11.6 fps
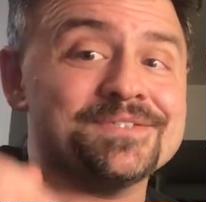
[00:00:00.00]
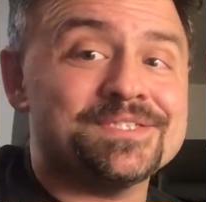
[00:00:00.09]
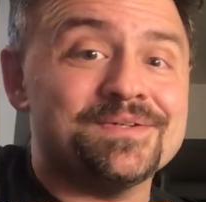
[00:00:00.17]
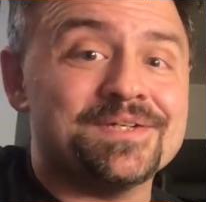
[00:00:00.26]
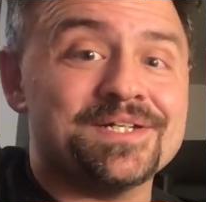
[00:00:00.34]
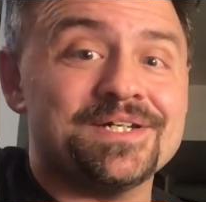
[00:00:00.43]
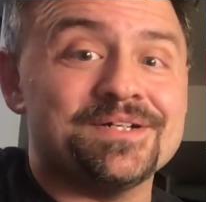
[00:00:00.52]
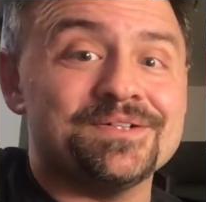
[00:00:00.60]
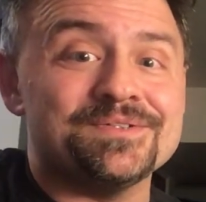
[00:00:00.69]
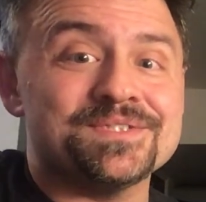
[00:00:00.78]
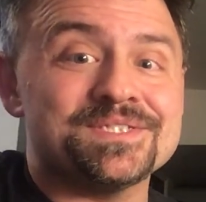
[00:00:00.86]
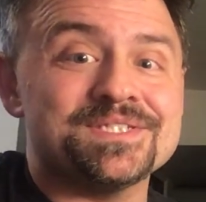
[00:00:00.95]
So it
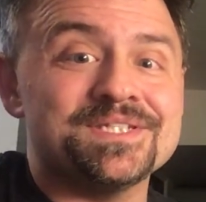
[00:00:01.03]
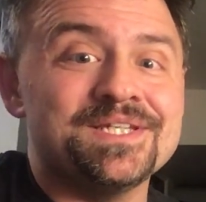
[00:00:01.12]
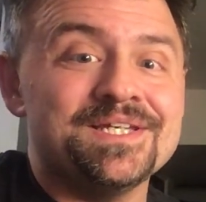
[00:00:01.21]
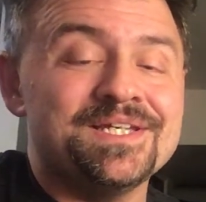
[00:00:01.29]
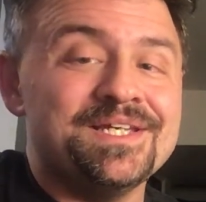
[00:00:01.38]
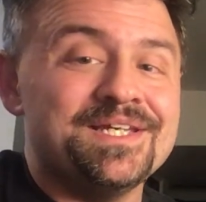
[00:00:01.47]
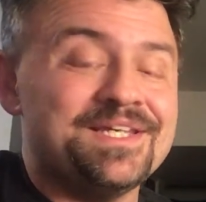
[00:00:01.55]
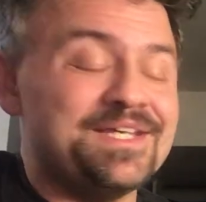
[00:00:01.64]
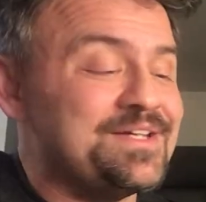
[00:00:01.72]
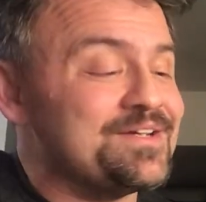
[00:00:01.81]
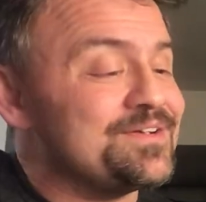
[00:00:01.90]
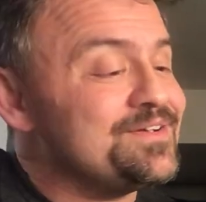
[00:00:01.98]
goes
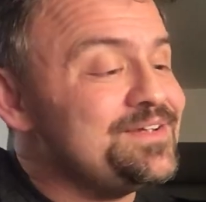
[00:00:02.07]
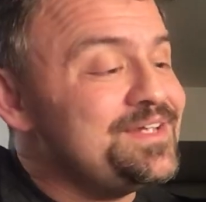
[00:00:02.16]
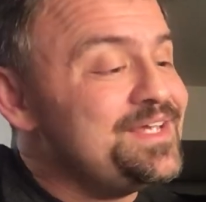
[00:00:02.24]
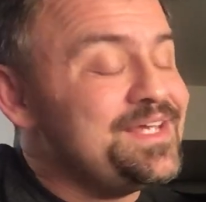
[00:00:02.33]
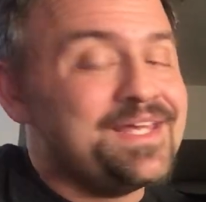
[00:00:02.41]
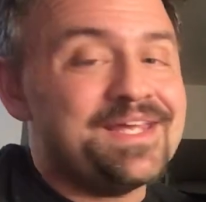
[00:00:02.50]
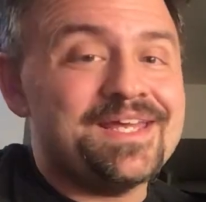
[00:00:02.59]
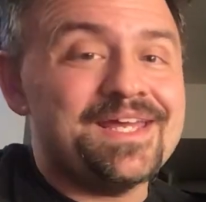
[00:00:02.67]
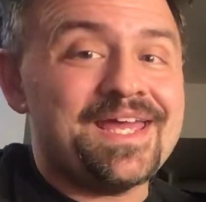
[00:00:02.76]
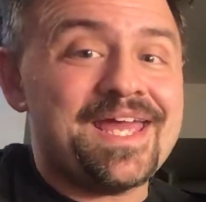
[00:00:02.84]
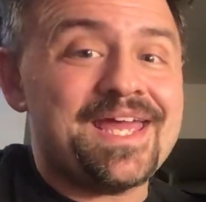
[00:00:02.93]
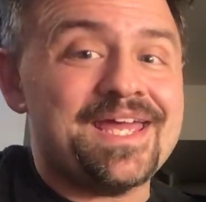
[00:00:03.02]
here,
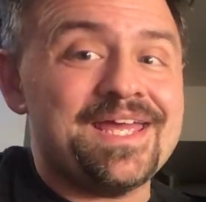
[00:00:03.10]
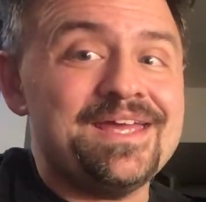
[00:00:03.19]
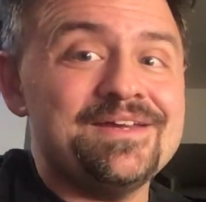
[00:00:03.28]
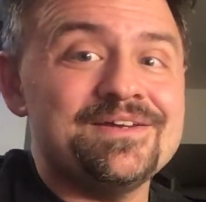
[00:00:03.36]
A.